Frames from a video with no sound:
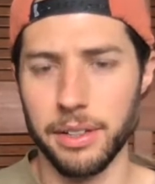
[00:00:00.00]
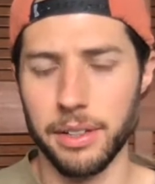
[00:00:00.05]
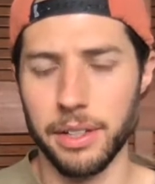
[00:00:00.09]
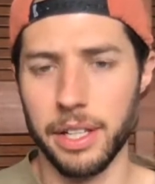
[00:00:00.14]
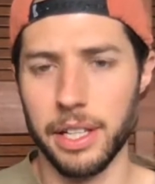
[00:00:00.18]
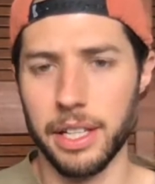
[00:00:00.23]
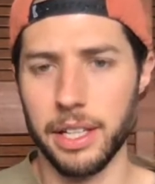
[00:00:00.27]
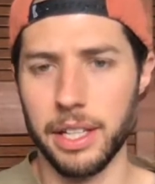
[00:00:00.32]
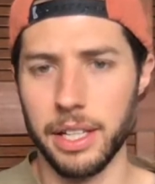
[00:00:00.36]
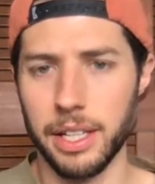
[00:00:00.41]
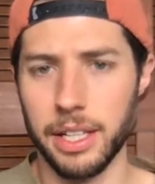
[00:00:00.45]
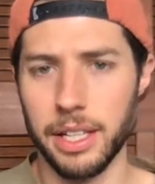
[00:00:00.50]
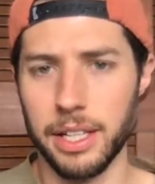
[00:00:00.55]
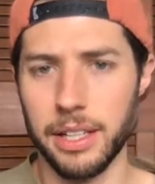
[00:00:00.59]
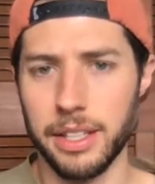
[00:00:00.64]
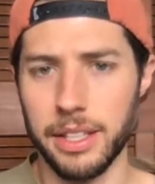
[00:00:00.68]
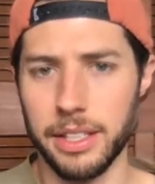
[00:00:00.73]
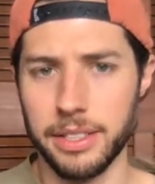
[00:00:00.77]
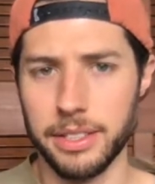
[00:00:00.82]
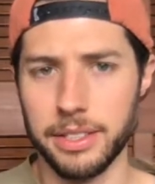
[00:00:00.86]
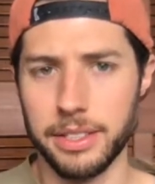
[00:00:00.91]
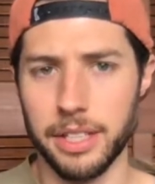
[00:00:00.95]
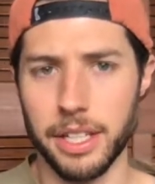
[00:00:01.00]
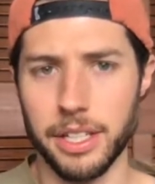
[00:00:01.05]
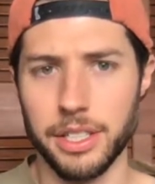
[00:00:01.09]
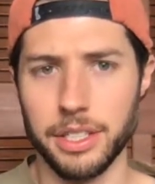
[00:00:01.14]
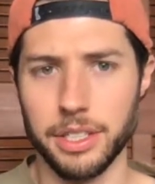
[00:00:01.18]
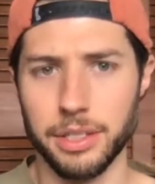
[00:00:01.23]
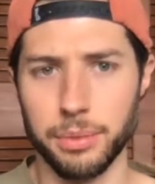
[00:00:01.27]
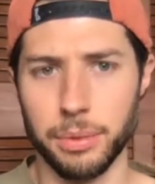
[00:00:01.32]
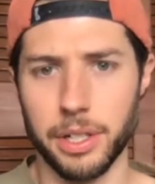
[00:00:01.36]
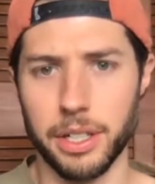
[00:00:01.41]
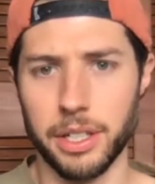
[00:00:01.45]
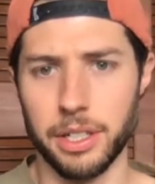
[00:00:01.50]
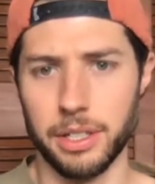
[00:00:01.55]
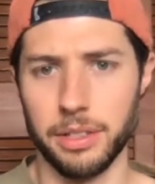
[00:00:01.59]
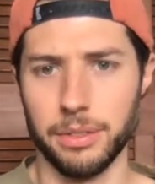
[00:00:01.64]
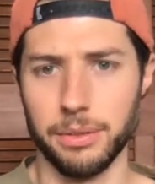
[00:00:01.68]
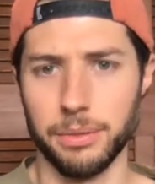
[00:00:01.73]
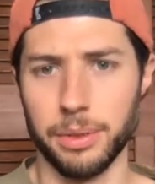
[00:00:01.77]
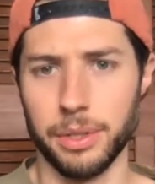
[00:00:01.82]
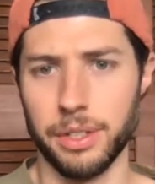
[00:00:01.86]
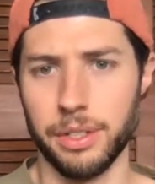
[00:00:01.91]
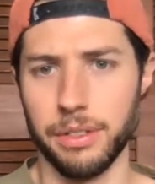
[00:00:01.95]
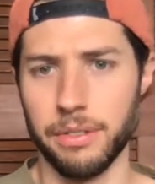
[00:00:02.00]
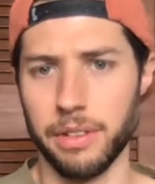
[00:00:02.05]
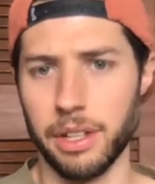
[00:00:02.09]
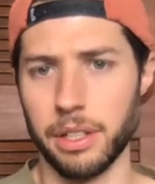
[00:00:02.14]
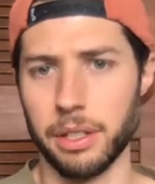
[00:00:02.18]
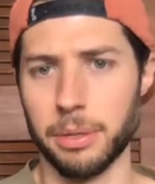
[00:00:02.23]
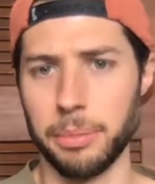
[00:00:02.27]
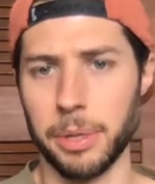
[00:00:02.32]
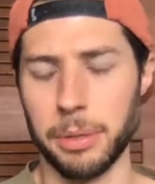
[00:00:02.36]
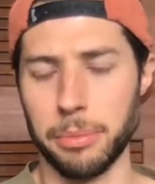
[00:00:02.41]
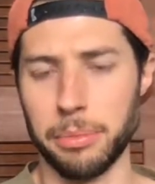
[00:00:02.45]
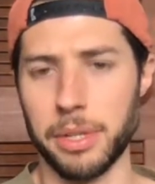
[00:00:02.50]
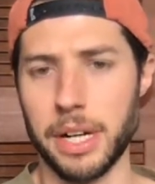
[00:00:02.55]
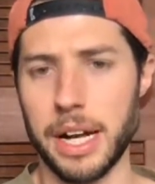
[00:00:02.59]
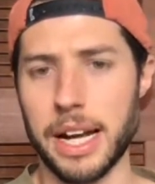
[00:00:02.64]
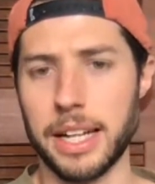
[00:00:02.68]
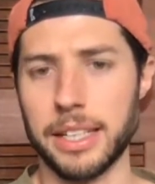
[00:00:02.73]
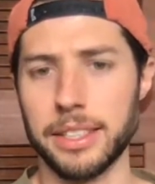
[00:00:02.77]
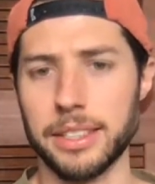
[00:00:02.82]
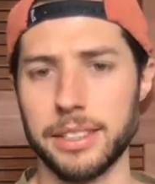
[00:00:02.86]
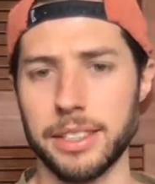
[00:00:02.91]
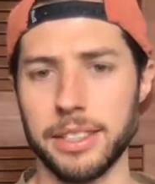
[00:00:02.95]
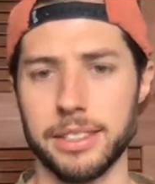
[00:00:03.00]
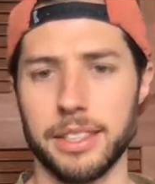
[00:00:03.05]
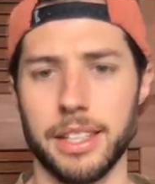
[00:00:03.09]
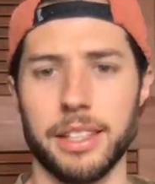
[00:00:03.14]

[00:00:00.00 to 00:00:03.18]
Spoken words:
in these stages where we're developing practices.